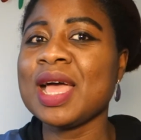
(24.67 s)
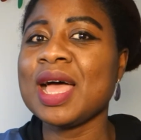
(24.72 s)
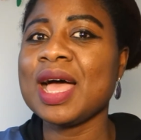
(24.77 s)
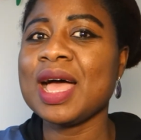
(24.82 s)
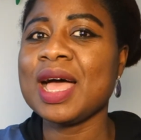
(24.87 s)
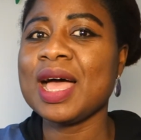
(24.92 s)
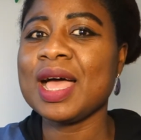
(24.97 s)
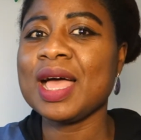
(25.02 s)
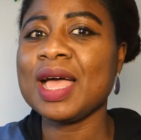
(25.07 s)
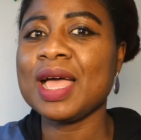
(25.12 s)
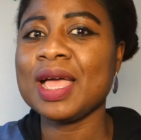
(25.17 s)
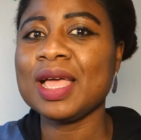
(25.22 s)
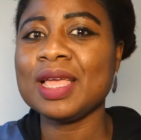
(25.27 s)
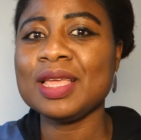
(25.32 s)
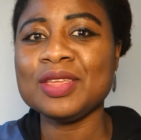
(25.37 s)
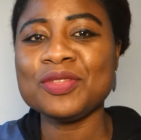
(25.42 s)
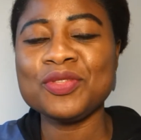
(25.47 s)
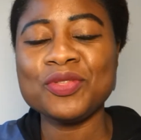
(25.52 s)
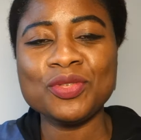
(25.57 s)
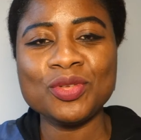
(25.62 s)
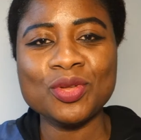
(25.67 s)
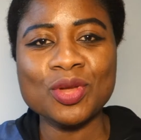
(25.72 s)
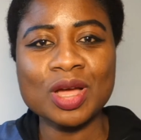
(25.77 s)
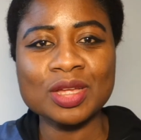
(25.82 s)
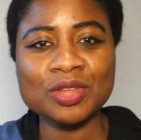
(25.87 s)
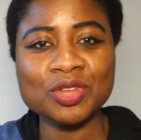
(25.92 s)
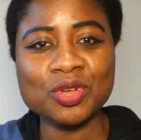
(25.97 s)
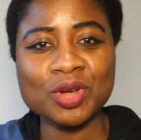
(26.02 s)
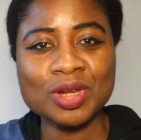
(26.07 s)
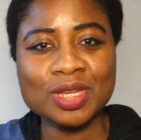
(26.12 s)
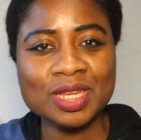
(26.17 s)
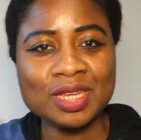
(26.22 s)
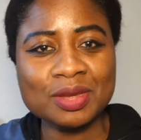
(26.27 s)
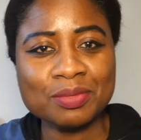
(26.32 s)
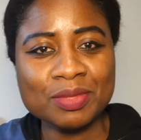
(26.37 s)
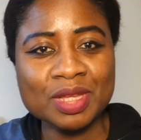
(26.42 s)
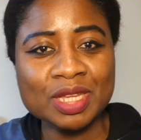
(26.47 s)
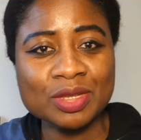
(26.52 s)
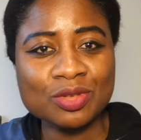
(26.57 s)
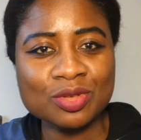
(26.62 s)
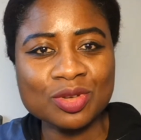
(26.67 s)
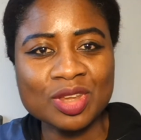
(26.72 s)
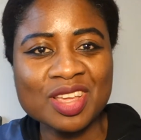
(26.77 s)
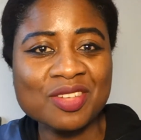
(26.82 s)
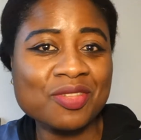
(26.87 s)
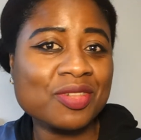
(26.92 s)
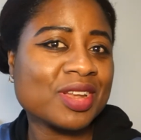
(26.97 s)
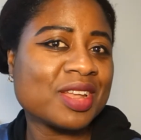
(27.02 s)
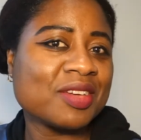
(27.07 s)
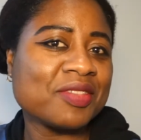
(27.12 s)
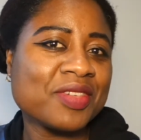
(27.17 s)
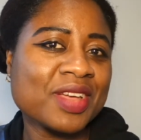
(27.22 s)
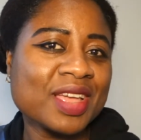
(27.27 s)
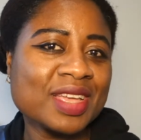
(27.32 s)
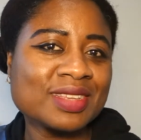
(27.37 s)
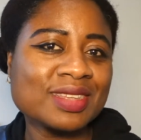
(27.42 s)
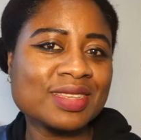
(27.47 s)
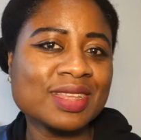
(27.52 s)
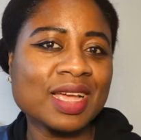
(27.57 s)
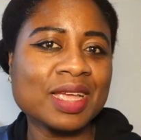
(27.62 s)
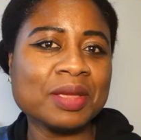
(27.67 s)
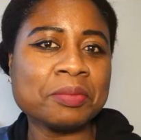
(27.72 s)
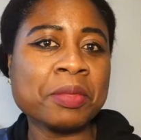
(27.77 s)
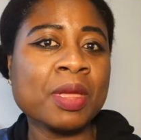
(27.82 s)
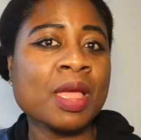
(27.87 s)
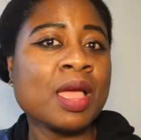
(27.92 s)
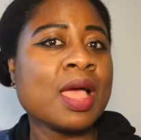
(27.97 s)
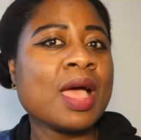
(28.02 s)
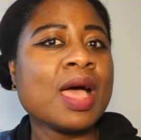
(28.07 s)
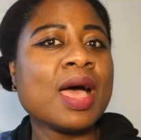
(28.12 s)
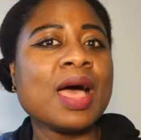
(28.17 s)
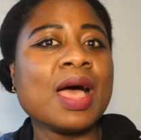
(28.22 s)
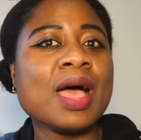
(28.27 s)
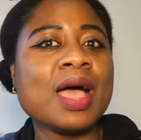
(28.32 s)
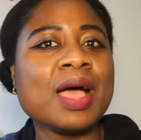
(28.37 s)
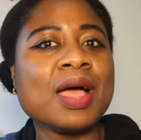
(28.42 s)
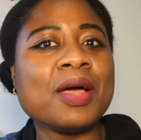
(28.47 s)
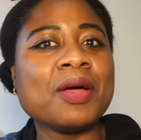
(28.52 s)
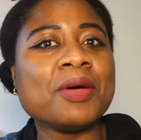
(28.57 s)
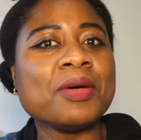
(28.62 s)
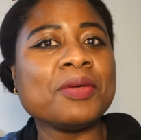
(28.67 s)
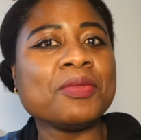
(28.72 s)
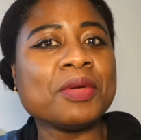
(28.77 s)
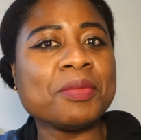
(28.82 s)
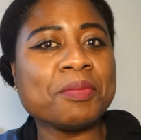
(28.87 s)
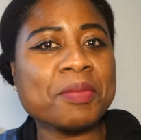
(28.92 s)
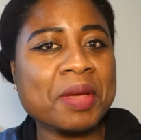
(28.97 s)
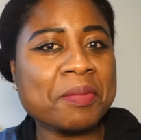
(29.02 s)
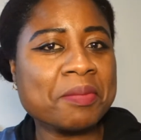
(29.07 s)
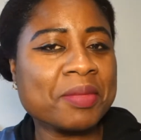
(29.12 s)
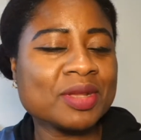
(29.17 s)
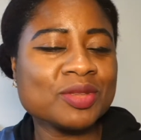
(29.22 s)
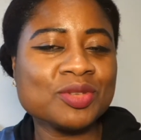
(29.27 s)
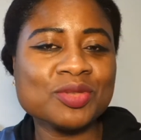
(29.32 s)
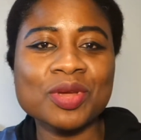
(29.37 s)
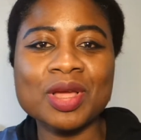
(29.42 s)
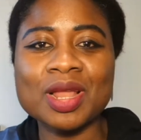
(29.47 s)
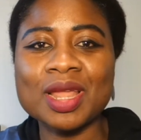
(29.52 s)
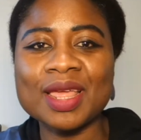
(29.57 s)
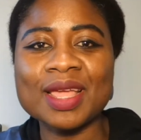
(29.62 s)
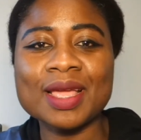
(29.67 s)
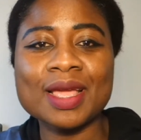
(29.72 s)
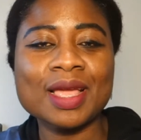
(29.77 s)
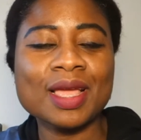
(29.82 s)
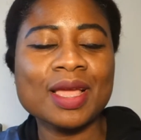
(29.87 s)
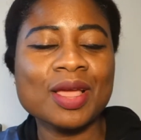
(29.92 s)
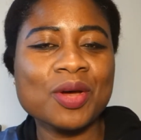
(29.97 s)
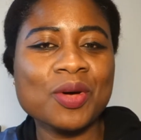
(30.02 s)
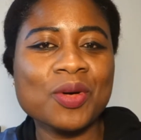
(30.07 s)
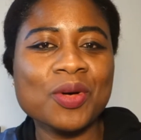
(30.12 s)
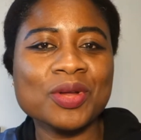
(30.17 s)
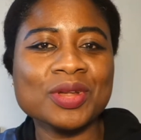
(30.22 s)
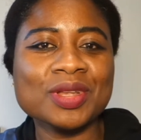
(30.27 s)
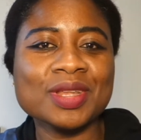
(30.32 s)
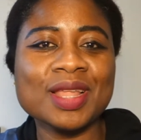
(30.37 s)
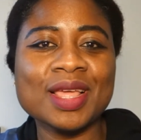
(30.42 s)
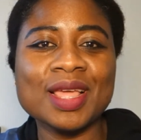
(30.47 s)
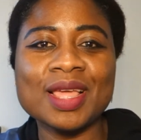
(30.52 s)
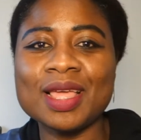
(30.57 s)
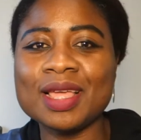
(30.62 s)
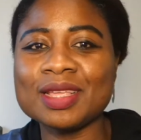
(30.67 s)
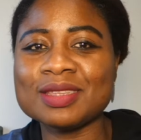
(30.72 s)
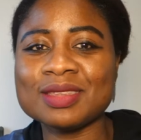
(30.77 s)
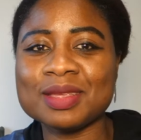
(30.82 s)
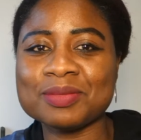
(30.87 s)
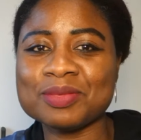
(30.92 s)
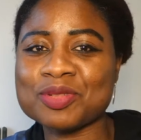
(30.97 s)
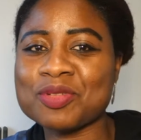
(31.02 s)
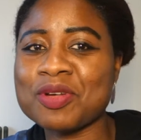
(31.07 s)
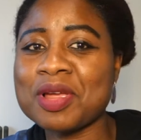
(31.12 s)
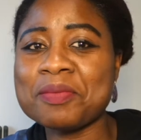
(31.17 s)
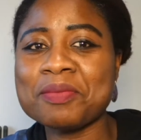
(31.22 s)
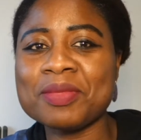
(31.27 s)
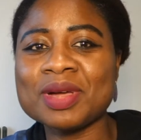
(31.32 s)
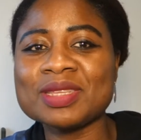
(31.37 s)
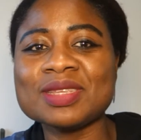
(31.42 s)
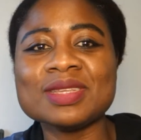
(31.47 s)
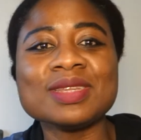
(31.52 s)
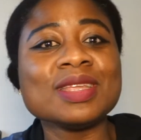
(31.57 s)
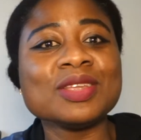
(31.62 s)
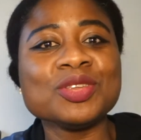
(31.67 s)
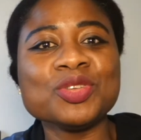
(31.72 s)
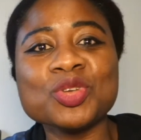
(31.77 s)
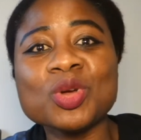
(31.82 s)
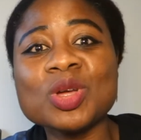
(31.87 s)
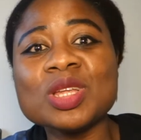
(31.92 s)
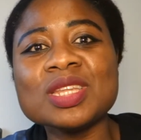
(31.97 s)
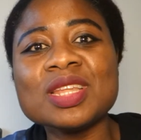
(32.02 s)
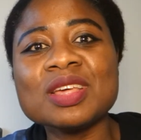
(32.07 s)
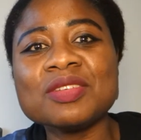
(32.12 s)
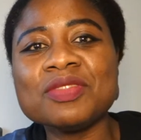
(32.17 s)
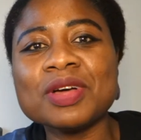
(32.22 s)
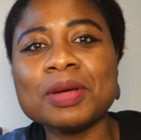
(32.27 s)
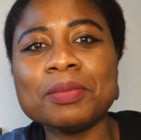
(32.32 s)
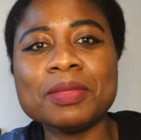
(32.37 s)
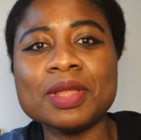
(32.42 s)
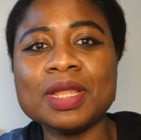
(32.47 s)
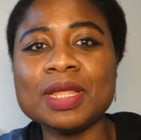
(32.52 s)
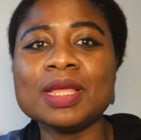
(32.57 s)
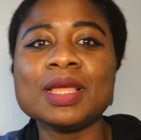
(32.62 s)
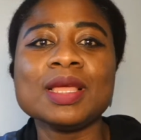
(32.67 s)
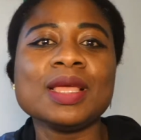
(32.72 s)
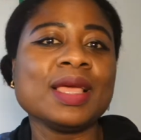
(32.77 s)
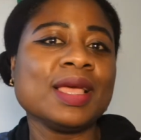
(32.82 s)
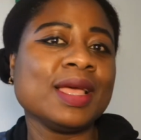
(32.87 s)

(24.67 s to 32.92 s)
If you are joining me today for the first time, remember to click on the subscribe button and join the family.